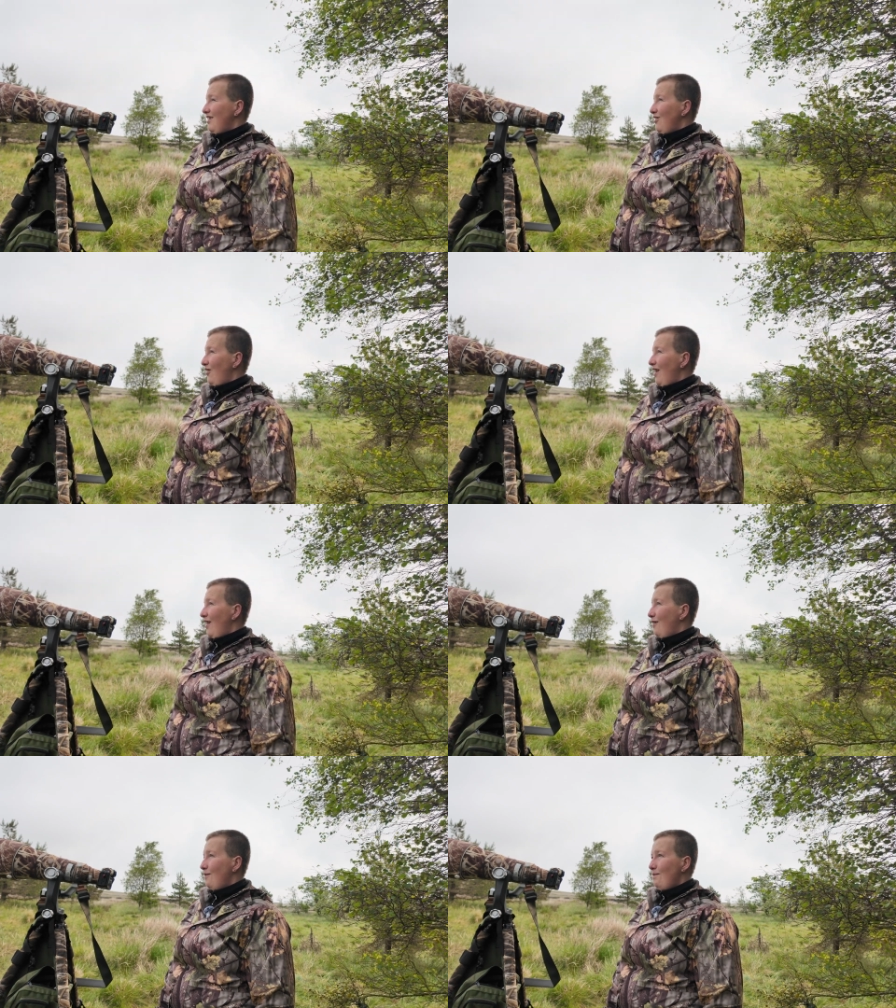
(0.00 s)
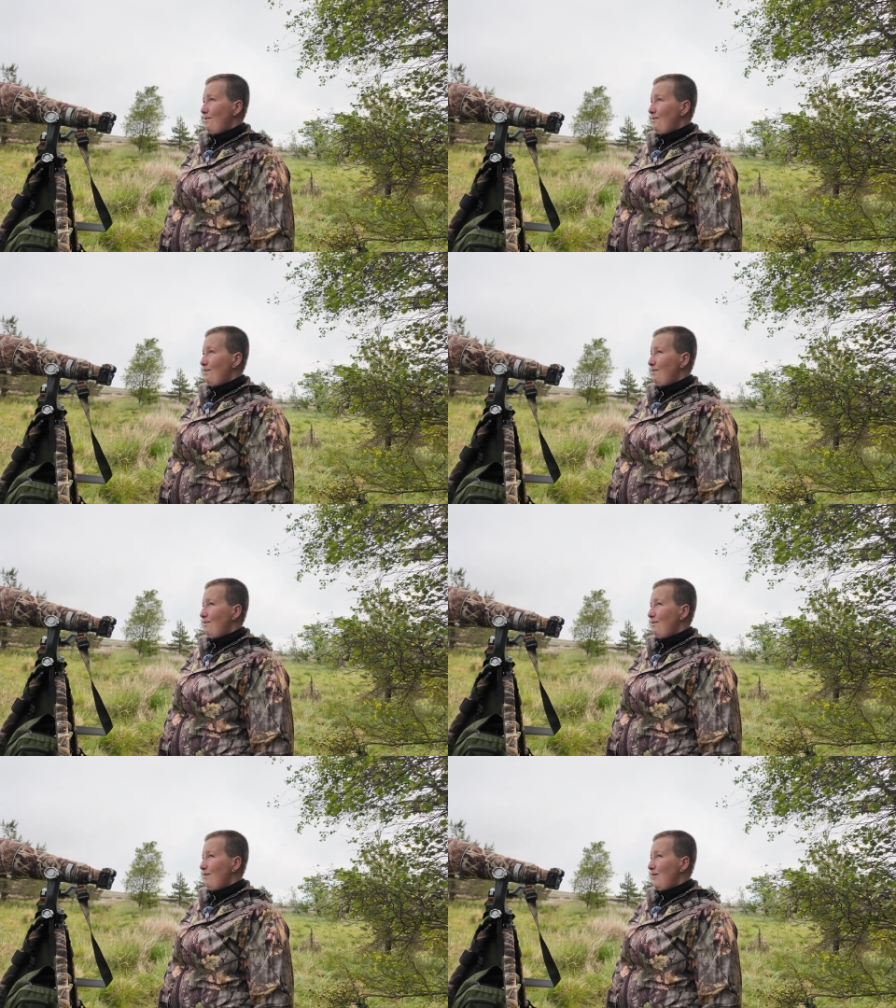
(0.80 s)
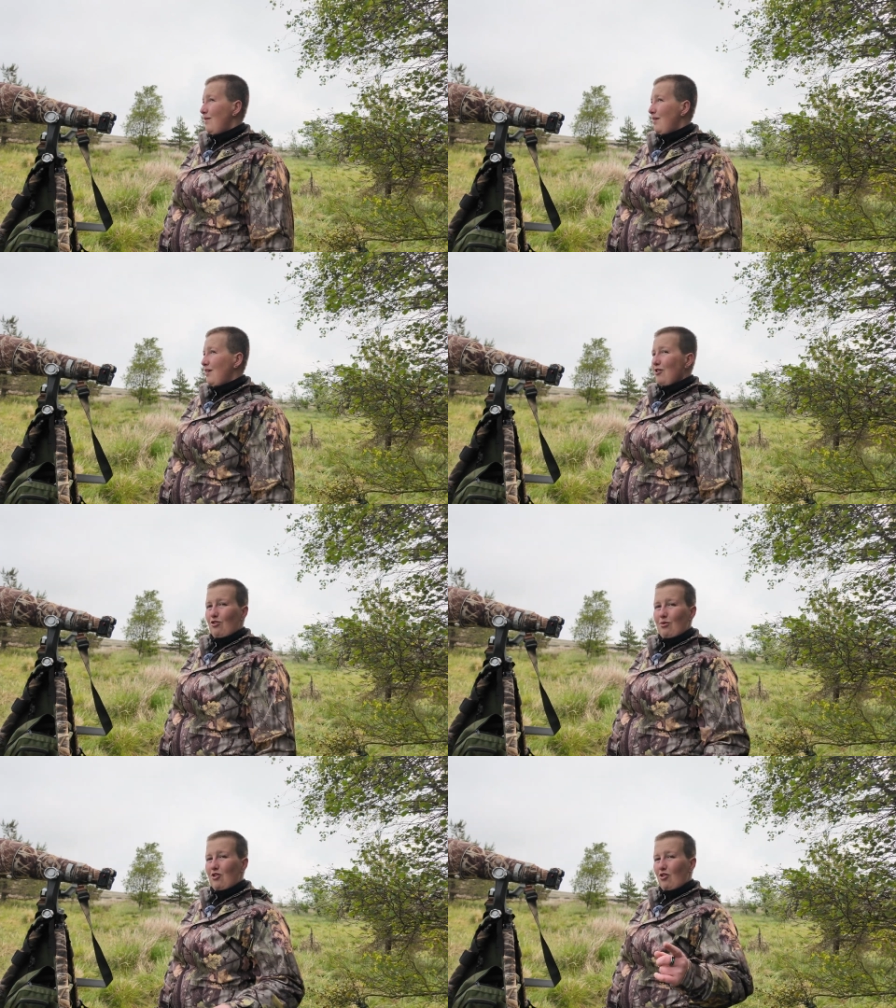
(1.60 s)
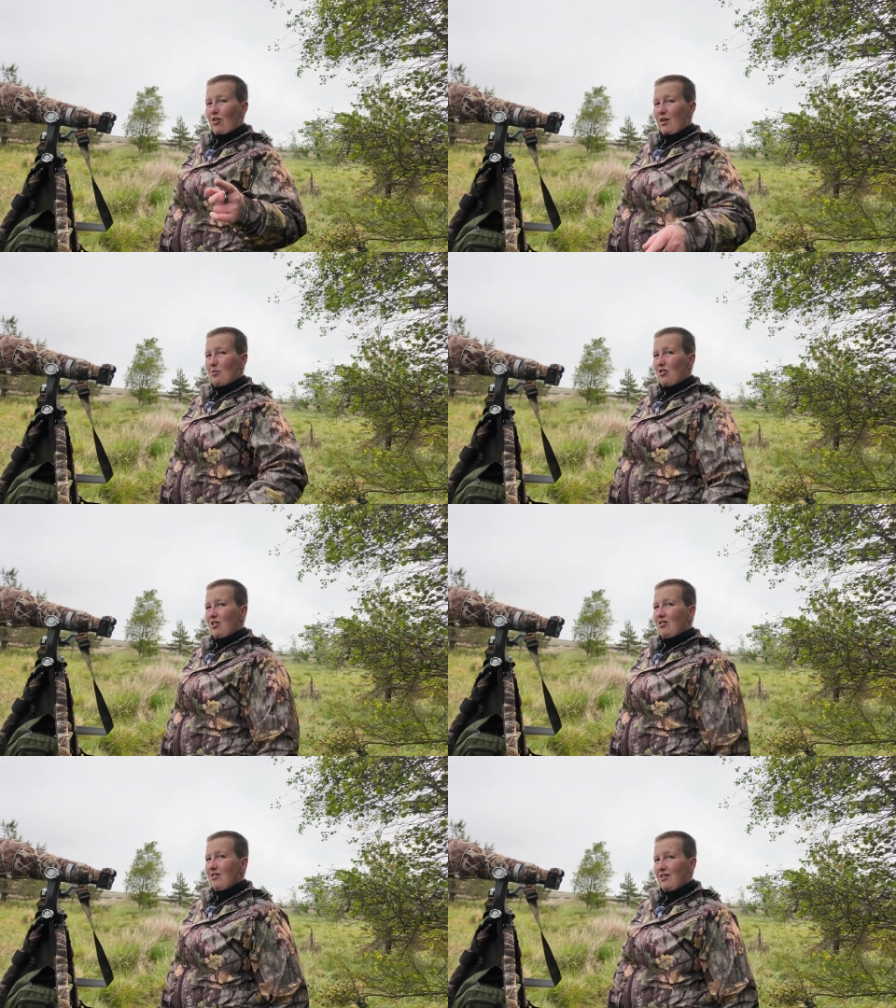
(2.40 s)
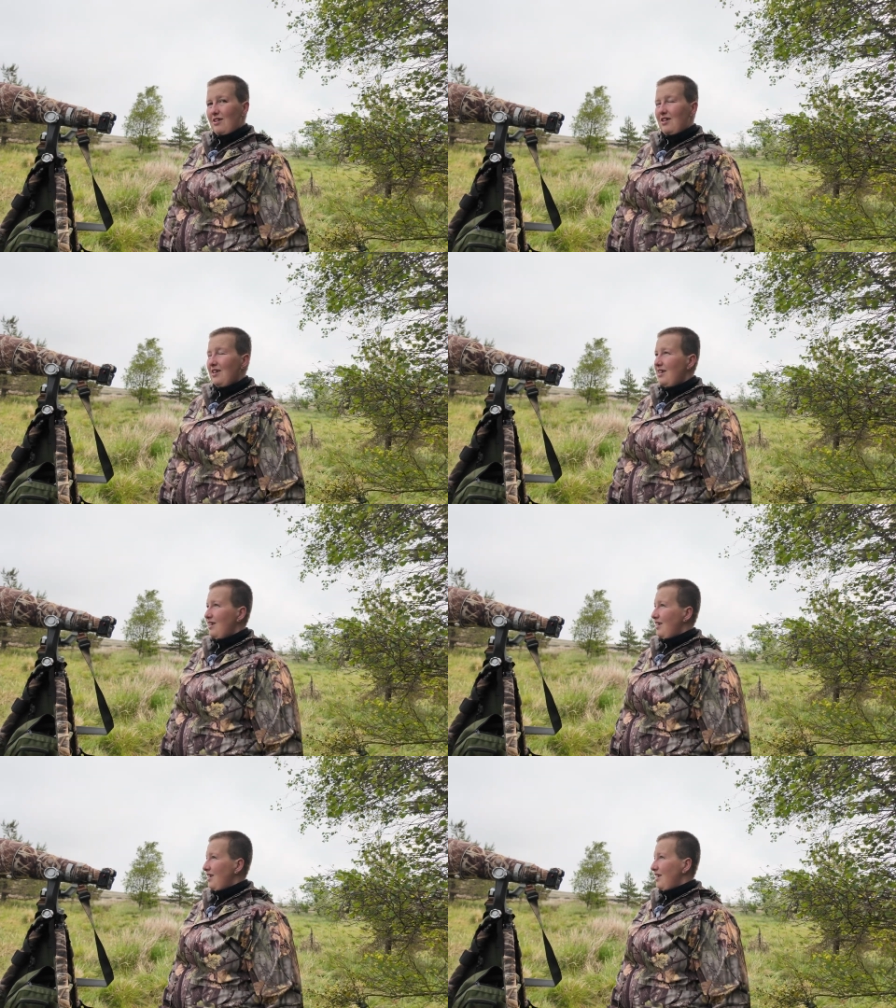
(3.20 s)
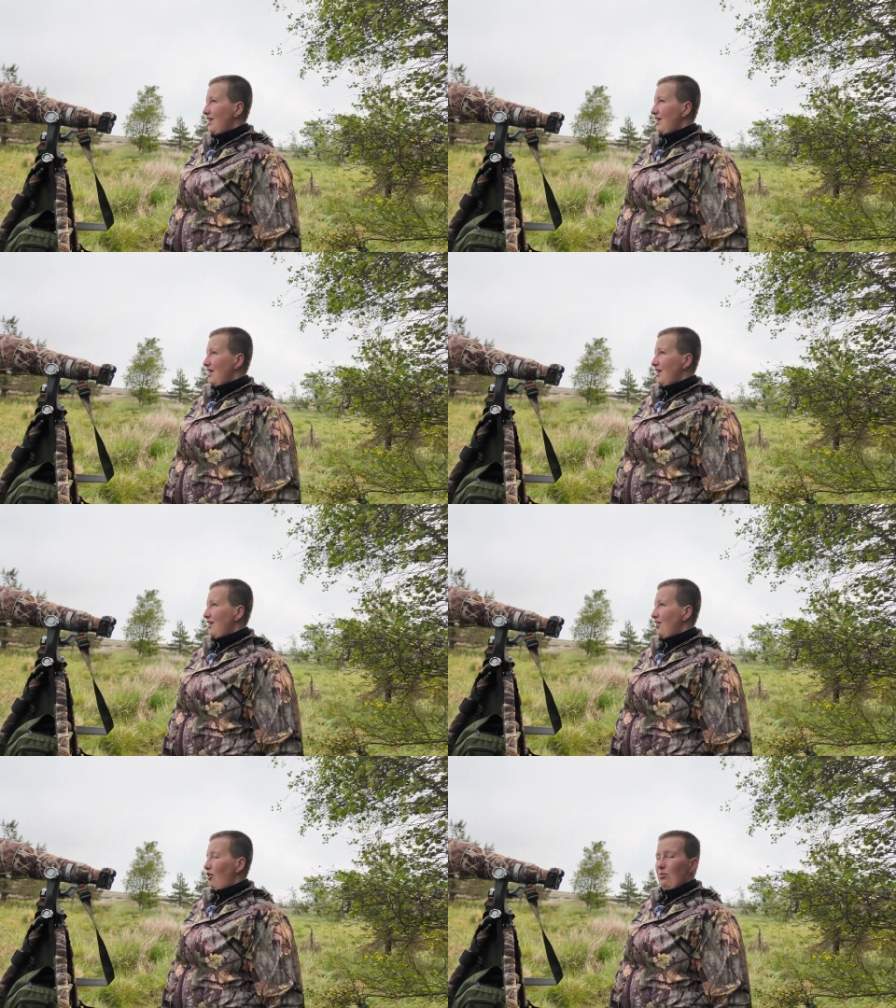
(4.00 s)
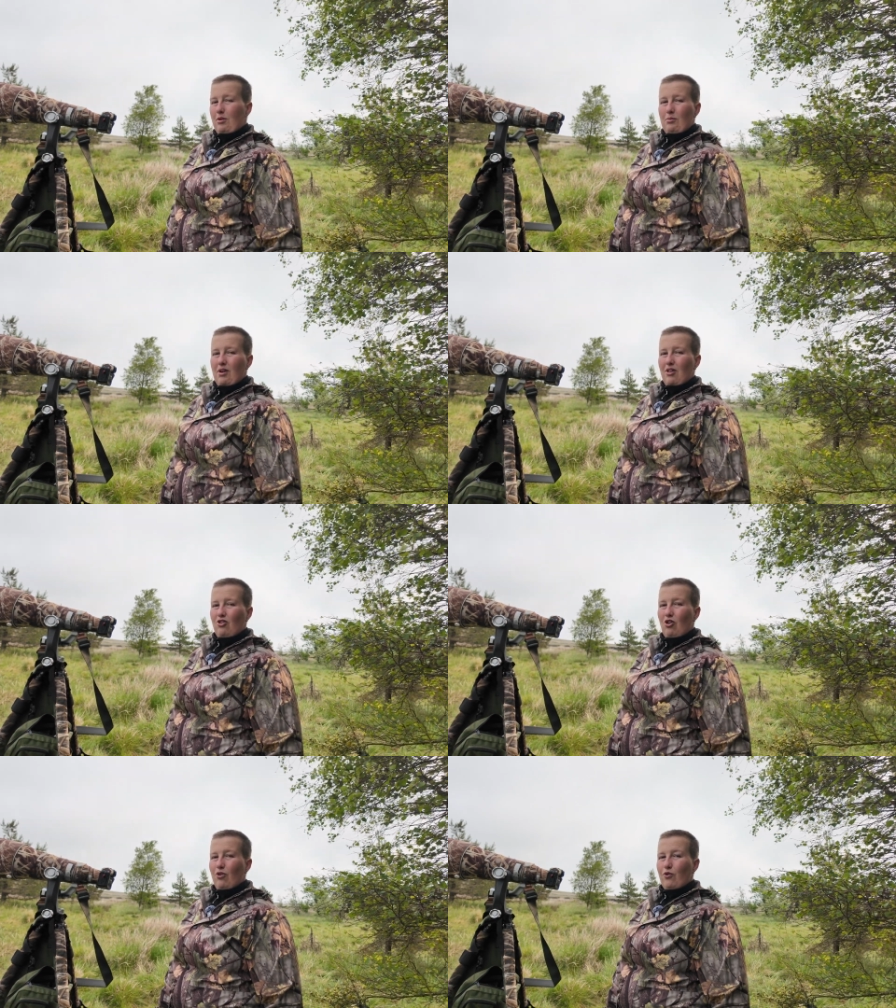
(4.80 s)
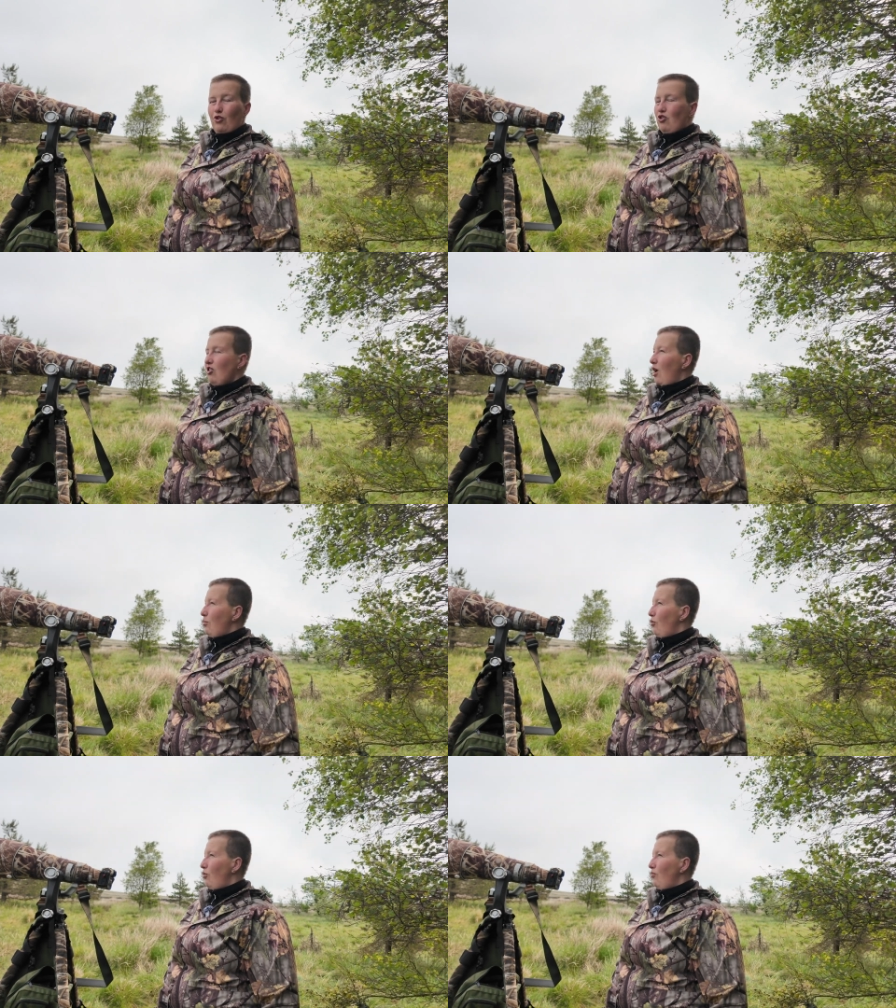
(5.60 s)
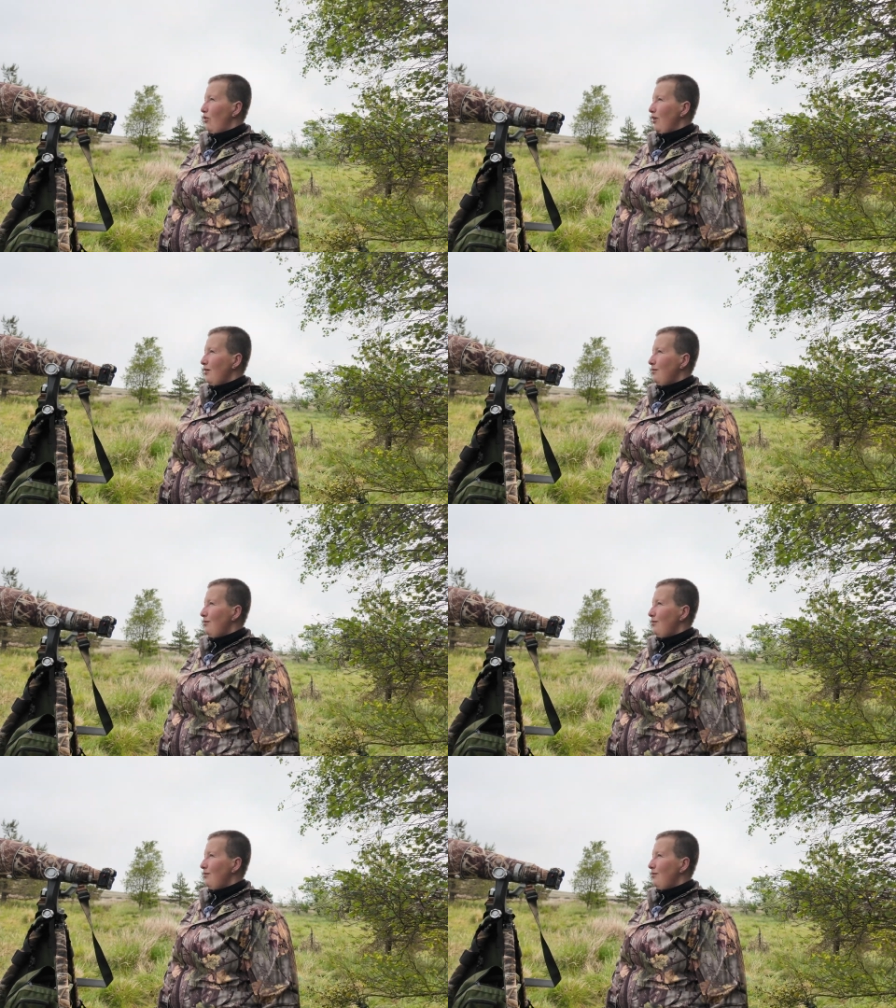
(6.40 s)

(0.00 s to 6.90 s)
So yeah, so enjoy the images, and all being well, enjoy the footage that I'll put up for you.